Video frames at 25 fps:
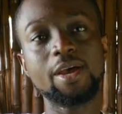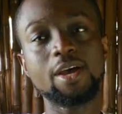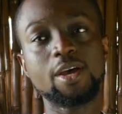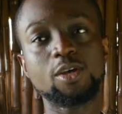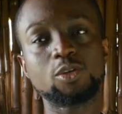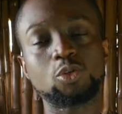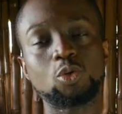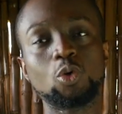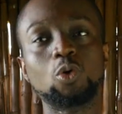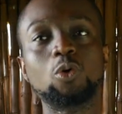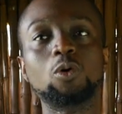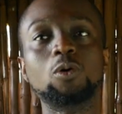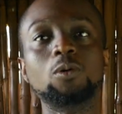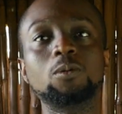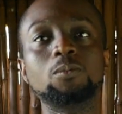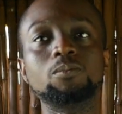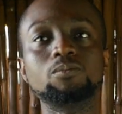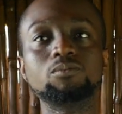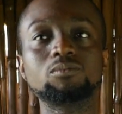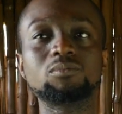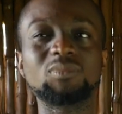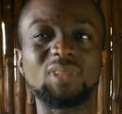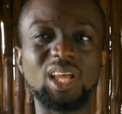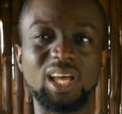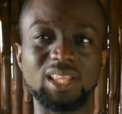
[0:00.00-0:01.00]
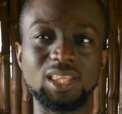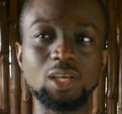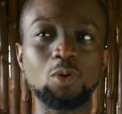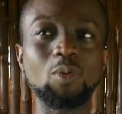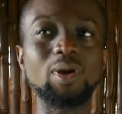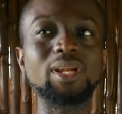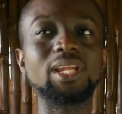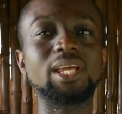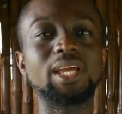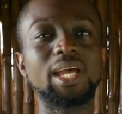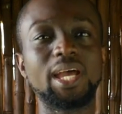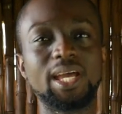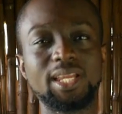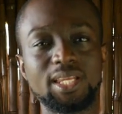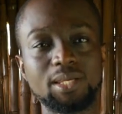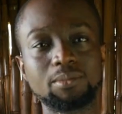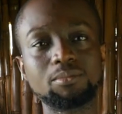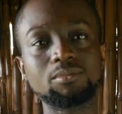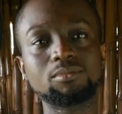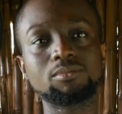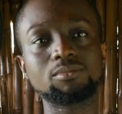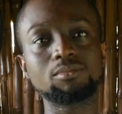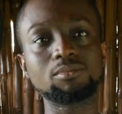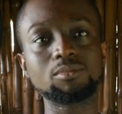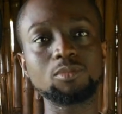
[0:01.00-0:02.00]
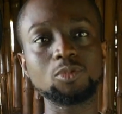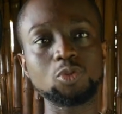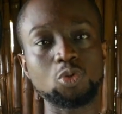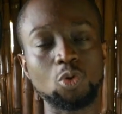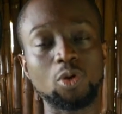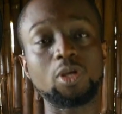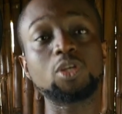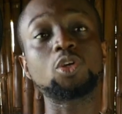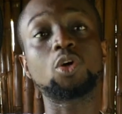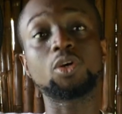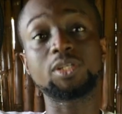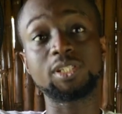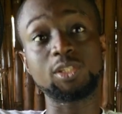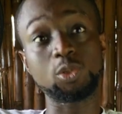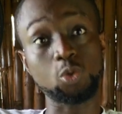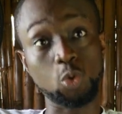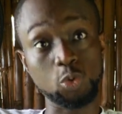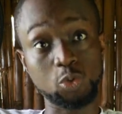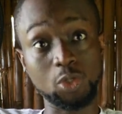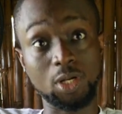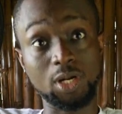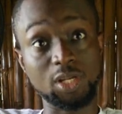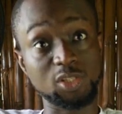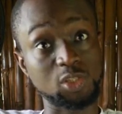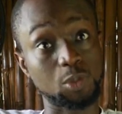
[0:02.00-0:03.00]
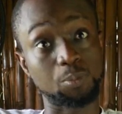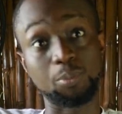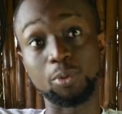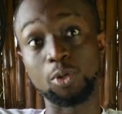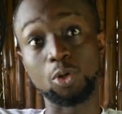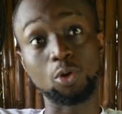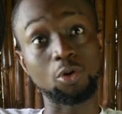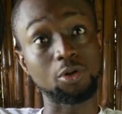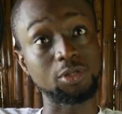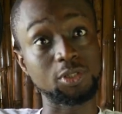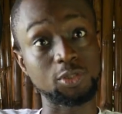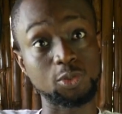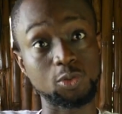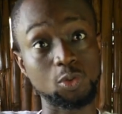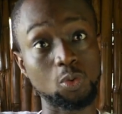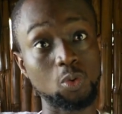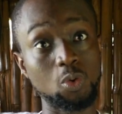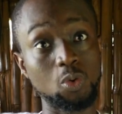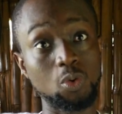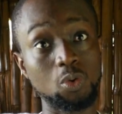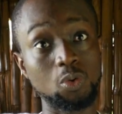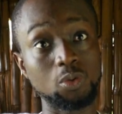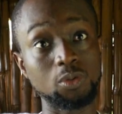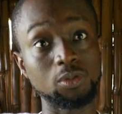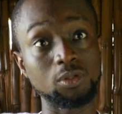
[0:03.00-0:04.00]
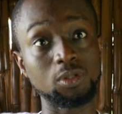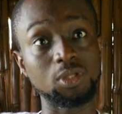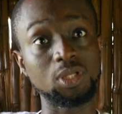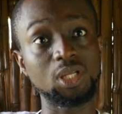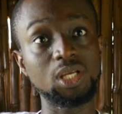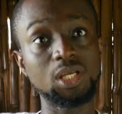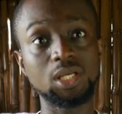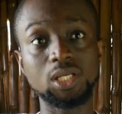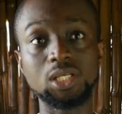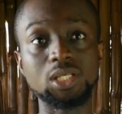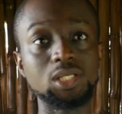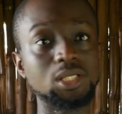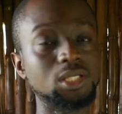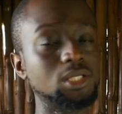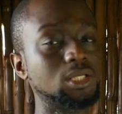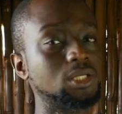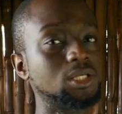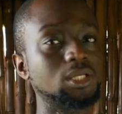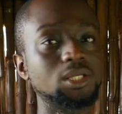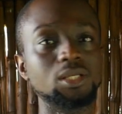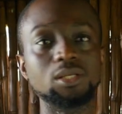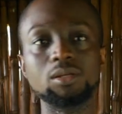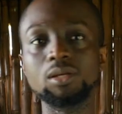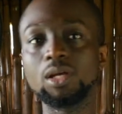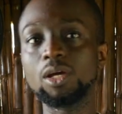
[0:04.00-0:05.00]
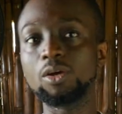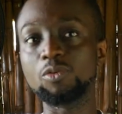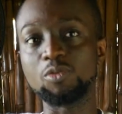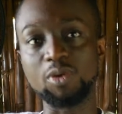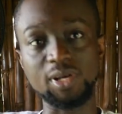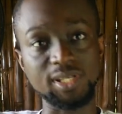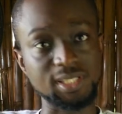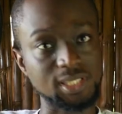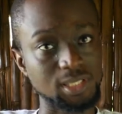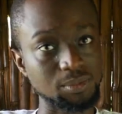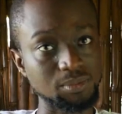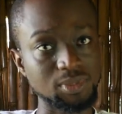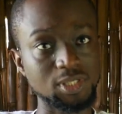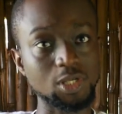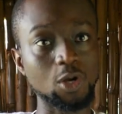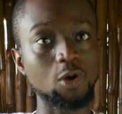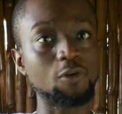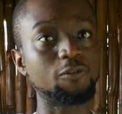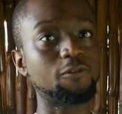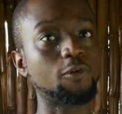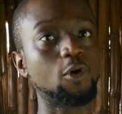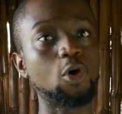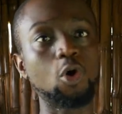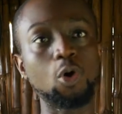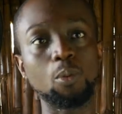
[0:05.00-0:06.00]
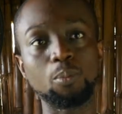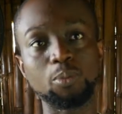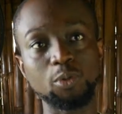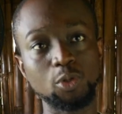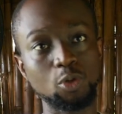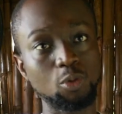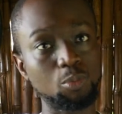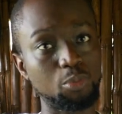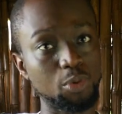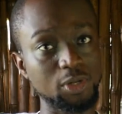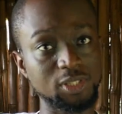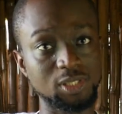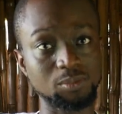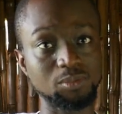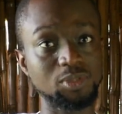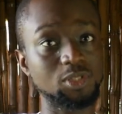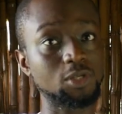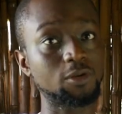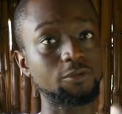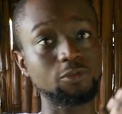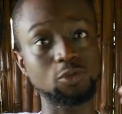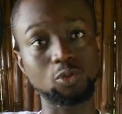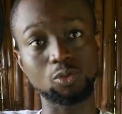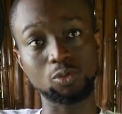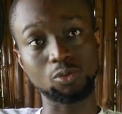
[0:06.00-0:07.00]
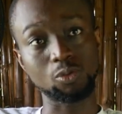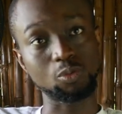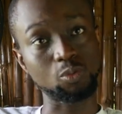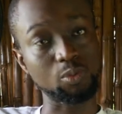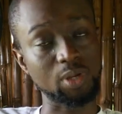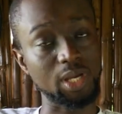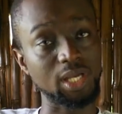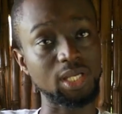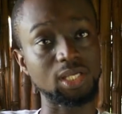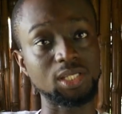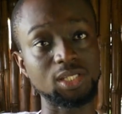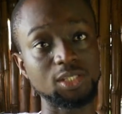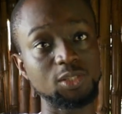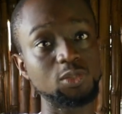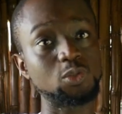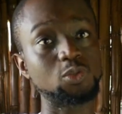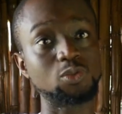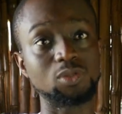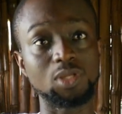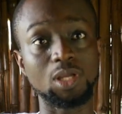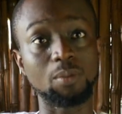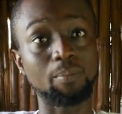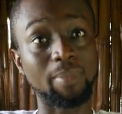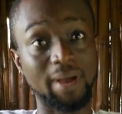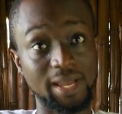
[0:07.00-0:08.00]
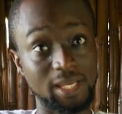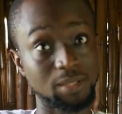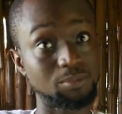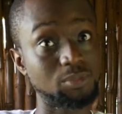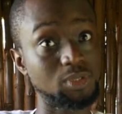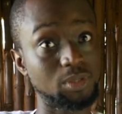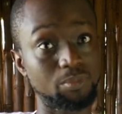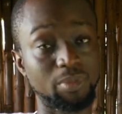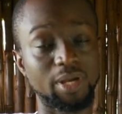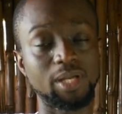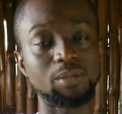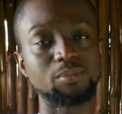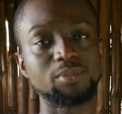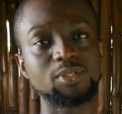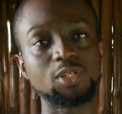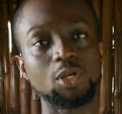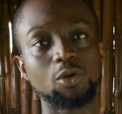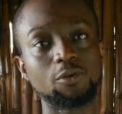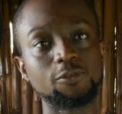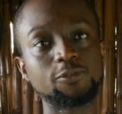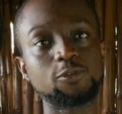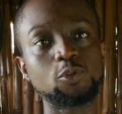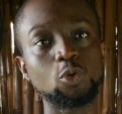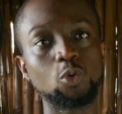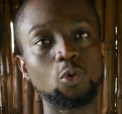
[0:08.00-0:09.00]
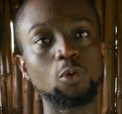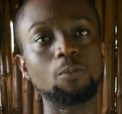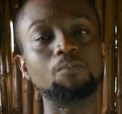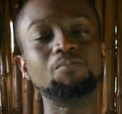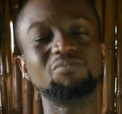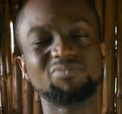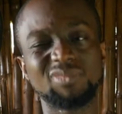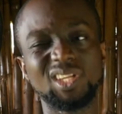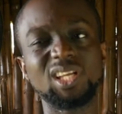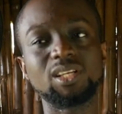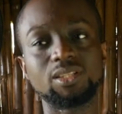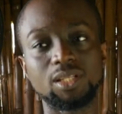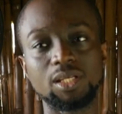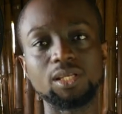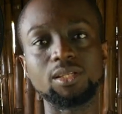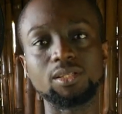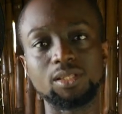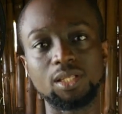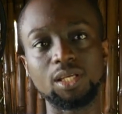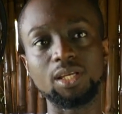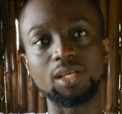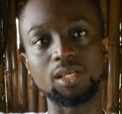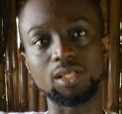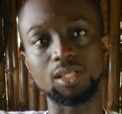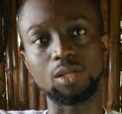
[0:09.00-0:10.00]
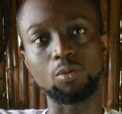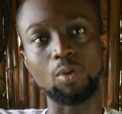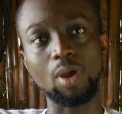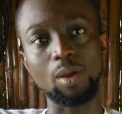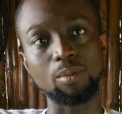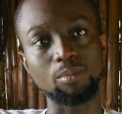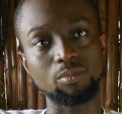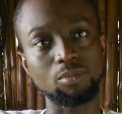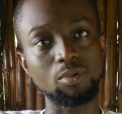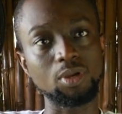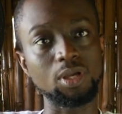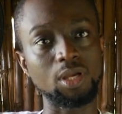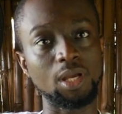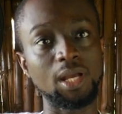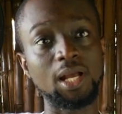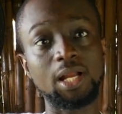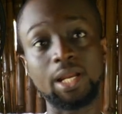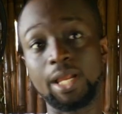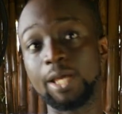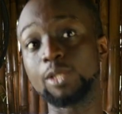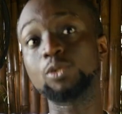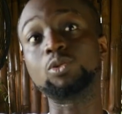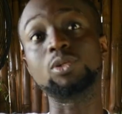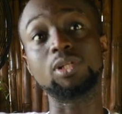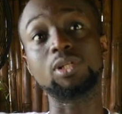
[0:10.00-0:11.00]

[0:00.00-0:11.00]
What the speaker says: So I think when they heard him talk, because he's also an entrepreneur on his own, he raised himself up, brought himself to where he is today by himself. So they were inclined to